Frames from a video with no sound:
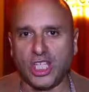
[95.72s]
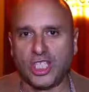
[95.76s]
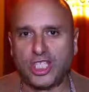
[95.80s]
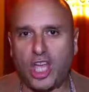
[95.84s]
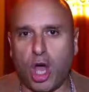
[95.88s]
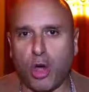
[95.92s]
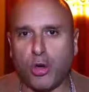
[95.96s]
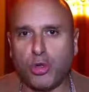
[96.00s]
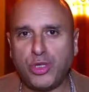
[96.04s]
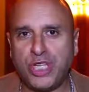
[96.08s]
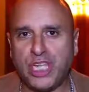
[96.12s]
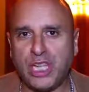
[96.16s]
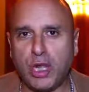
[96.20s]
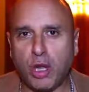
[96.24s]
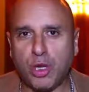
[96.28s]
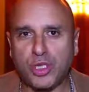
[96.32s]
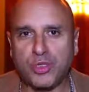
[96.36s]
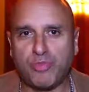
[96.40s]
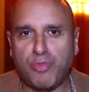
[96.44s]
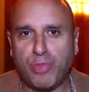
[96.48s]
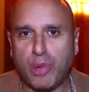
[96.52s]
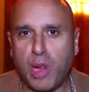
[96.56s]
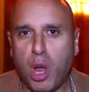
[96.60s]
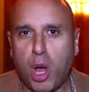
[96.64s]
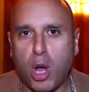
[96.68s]

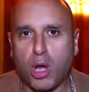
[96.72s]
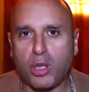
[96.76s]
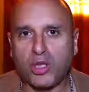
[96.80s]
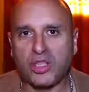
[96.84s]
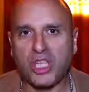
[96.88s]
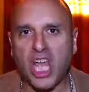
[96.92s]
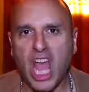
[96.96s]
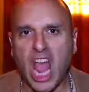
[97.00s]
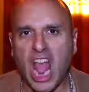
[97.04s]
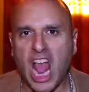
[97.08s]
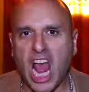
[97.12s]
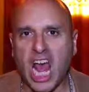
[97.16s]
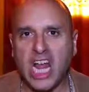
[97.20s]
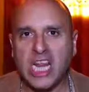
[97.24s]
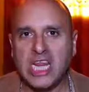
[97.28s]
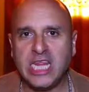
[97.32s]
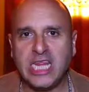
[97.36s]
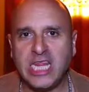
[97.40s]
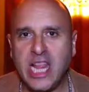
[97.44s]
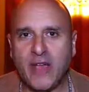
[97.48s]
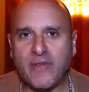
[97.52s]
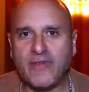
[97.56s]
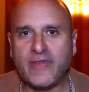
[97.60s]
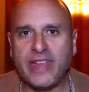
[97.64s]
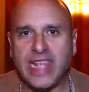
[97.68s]
Goldilocks Blonde, a
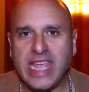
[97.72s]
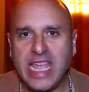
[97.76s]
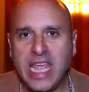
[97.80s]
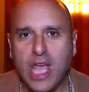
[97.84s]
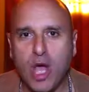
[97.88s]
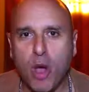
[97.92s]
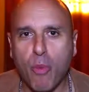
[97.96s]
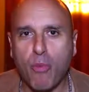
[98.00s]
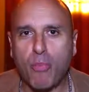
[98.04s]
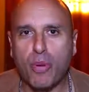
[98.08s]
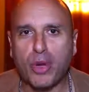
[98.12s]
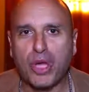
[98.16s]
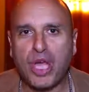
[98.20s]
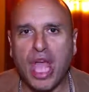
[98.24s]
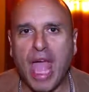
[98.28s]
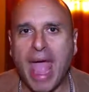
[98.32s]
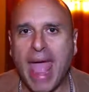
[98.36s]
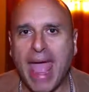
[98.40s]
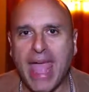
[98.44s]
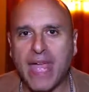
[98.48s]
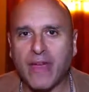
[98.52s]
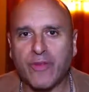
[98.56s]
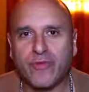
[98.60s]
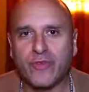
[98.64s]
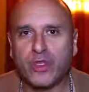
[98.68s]
lovely
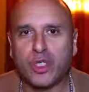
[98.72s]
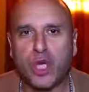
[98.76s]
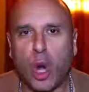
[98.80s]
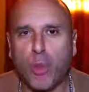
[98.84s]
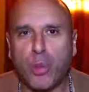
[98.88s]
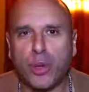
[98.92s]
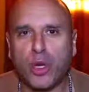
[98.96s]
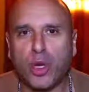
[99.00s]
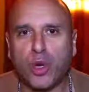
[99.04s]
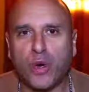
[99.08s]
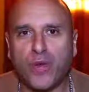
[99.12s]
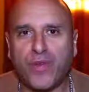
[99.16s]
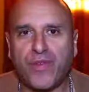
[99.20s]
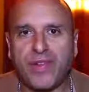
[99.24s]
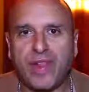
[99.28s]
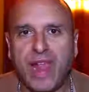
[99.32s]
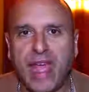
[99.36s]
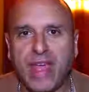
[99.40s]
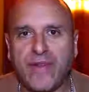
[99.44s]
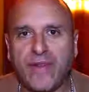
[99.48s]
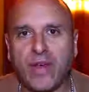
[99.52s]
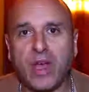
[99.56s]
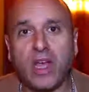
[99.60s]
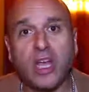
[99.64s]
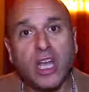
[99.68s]
bouquet of tropical
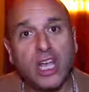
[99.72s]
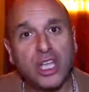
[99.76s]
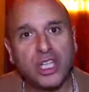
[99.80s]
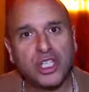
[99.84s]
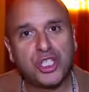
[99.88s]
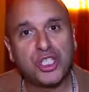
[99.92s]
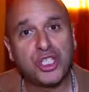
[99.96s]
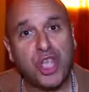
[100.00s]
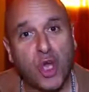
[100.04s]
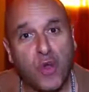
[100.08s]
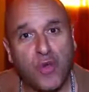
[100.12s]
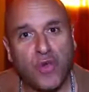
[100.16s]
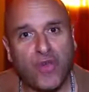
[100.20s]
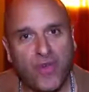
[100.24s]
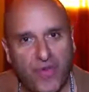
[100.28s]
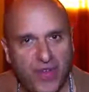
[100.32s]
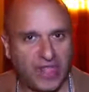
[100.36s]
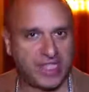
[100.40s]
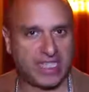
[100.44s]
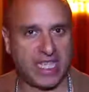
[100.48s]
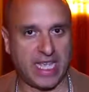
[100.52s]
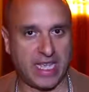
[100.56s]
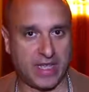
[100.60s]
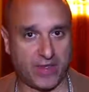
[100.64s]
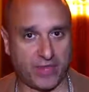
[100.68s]
flavour, so
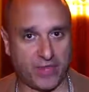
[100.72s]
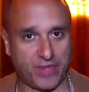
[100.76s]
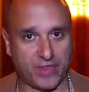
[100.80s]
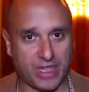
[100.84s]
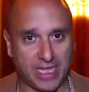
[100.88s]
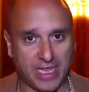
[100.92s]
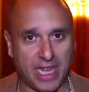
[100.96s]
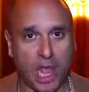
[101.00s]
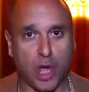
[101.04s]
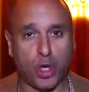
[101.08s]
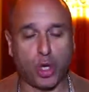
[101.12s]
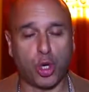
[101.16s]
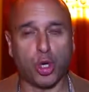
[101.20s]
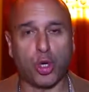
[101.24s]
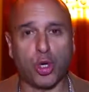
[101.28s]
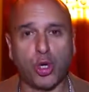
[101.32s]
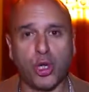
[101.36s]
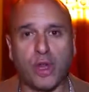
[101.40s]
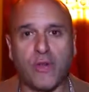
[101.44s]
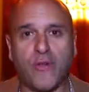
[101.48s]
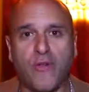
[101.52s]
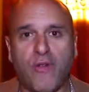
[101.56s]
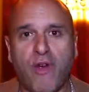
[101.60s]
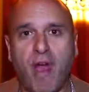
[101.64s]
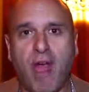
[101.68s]
fitting for the
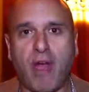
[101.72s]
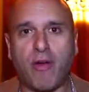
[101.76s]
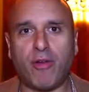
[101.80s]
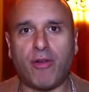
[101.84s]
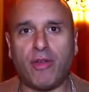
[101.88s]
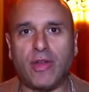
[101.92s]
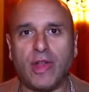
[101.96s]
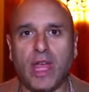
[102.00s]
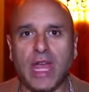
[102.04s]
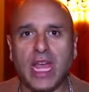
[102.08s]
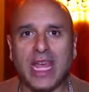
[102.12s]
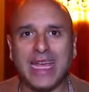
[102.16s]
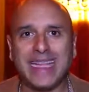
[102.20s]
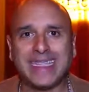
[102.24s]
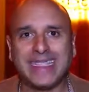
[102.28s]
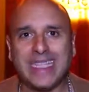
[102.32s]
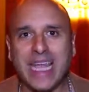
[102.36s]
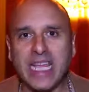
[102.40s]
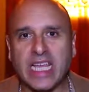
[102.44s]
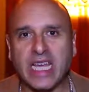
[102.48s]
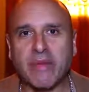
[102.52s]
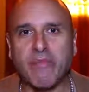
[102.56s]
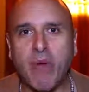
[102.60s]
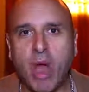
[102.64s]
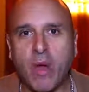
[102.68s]
local environment.
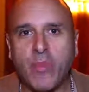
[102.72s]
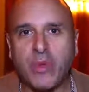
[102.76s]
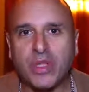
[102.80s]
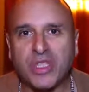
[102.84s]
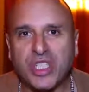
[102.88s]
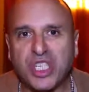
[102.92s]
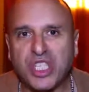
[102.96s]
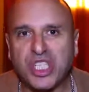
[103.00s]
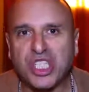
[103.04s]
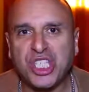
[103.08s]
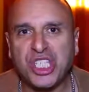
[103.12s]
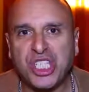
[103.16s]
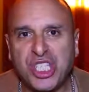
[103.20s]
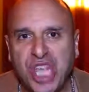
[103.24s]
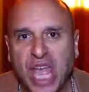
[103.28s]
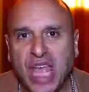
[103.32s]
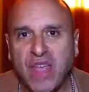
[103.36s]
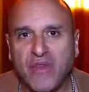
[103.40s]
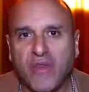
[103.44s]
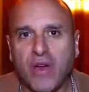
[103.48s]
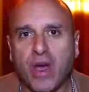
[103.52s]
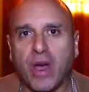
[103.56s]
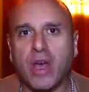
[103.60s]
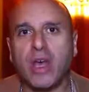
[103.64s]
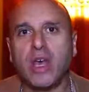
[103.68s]
Take a moment to
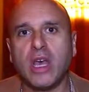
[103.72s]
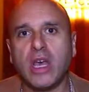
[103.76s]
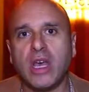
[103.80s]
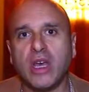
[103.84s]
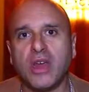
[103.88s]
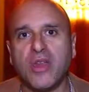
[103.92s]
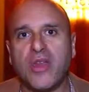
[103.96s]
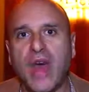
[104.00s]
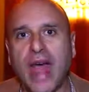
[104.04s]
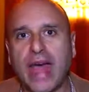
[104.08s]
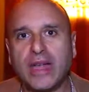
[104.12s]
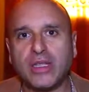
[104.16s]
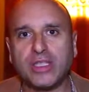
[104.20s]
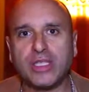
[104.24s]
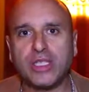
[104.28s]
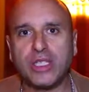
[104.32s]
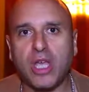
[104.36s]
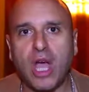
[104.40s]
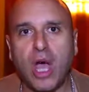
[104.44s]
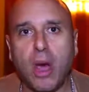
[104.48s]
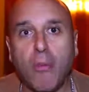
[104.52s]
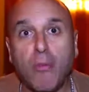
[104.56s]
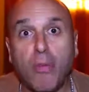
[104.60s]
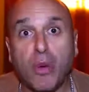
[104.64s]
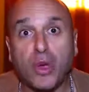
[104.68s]
savour that
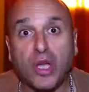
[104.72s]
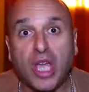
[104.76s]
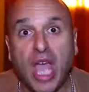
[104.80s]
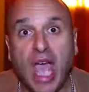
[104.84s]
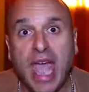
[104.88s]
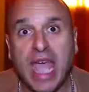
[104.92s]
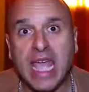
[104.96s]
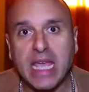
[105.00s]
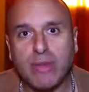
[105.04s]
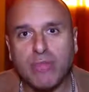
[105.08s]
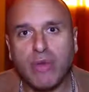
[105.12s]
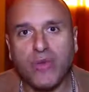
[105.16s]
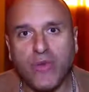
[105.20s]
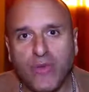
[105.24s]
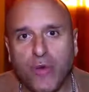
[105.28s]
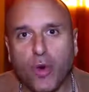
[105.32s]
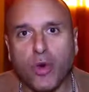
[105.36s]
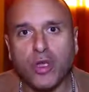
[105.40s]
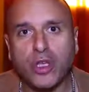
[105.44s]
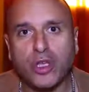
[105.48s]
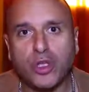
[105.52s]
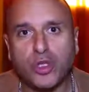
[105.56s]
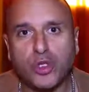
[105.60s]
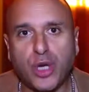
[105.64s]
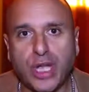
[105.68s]
bouquet
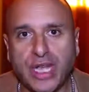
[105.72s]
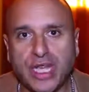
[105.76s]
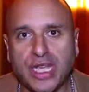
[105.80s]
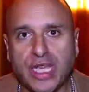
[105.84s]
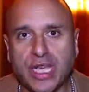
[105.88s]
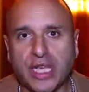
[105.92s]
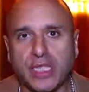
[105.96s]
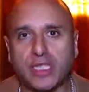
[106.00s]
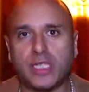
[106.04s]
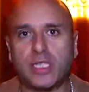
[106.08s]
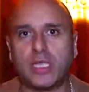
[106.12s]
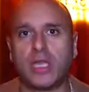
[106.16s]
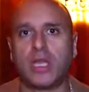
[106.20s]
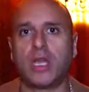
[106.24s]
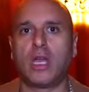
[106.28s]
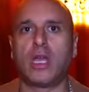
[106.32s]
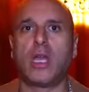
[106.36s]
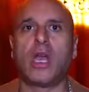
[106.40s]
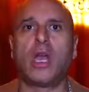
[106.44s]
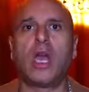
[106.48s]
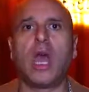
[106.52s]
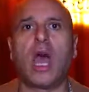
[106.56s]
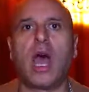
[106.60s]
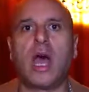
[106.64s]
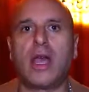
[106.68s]
before you drink it.
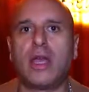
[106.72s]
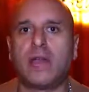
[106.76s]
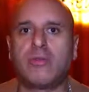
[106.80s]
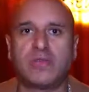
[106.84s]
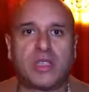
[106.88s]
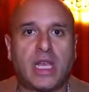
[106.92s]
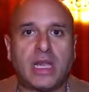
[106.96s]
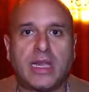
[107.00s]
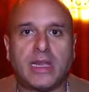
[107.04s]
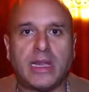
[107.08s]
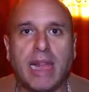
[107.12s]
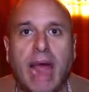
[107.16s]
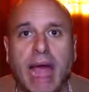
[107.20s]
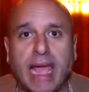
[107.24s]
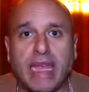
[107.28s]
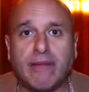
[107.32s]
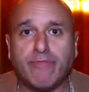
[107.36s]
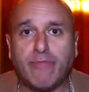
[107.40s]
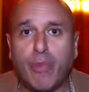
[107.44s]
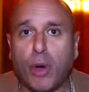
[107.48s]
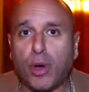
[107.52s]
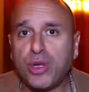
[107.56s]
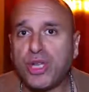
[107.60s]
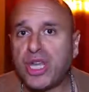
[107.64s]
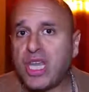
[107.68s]
A
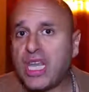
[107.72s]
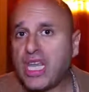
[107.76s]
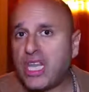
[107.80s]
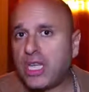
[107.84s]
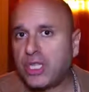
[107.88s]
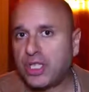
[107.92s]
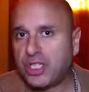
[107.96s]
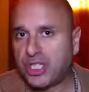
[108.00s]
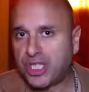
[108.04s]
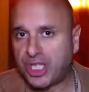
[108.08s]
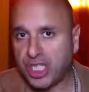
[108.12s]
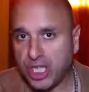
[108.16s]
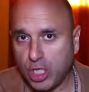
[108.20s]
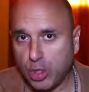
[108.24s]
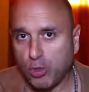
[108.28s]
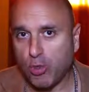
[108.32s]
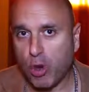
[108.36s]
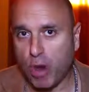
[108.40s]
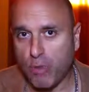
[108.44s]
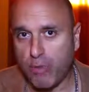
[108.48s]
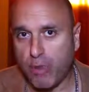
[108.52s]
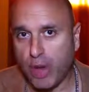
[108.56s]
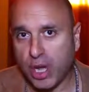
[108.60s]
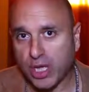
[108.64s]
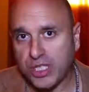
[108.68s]
light body, still
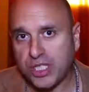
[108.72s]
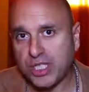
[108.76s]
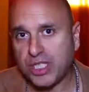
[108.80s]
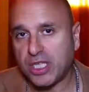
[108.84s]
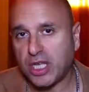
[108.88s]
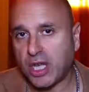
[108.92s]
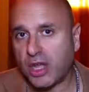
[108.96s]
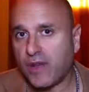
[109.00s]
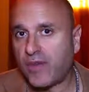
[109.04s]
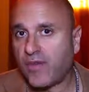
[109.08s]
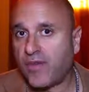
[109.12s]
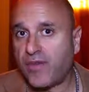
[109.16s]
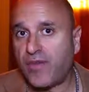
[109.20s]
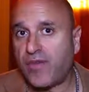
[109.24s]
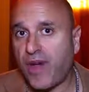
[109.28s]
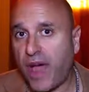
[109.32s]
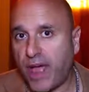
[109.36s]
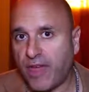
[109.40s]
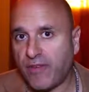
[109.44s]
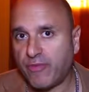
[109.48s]
robust at